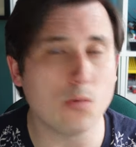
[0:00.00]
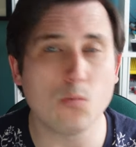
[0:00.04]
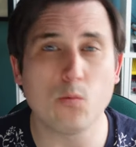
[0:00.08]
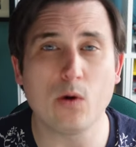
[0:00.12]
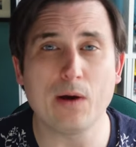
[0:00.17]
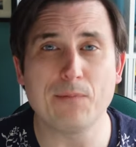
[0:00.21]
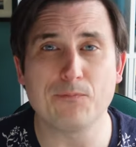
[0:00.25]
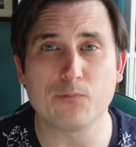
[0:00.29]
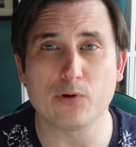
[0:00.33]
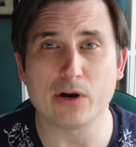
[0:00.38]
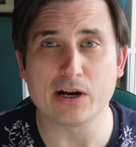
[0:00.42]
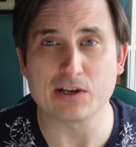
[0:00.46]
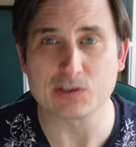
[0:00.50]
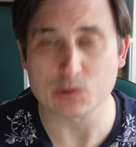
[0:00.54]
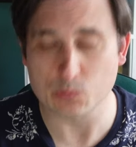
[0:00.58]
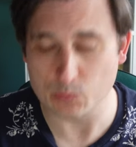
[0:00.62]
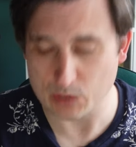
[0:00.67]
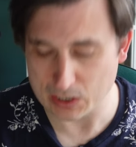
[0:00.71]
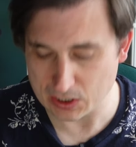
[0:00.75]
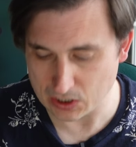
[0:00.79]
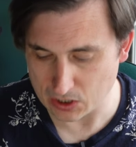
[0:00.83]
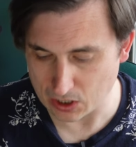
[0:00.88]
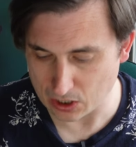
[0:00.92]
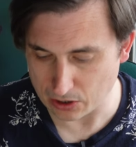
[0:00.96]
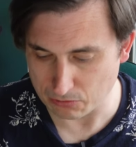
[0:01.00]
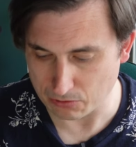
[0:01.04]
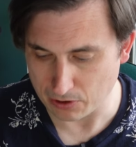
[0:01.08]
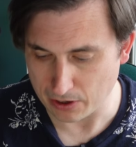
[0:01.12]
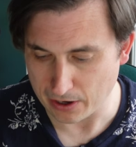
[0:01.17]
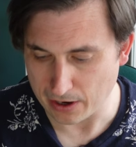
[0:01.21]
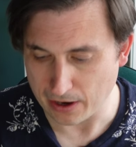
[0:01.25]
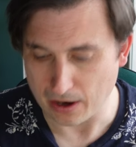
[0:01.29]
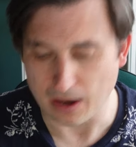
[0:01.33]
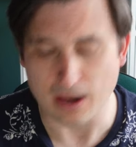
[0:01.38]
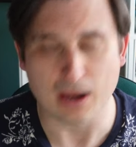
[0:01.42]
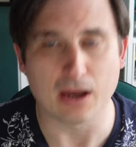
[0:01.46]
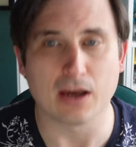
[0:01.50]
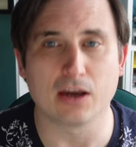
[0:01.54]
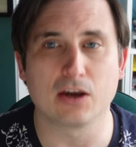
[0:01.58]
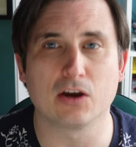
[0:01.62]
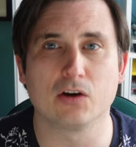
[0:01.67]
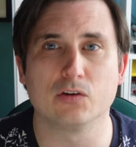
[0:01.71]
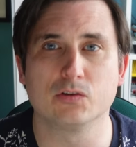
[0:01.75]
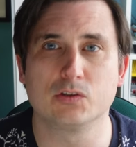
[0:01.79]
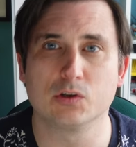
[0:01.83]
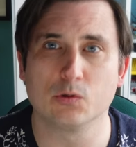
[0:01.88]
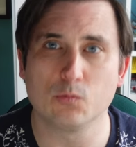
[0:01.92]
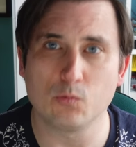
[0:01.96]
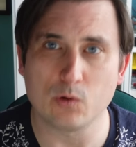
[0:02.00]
a web browser window and go to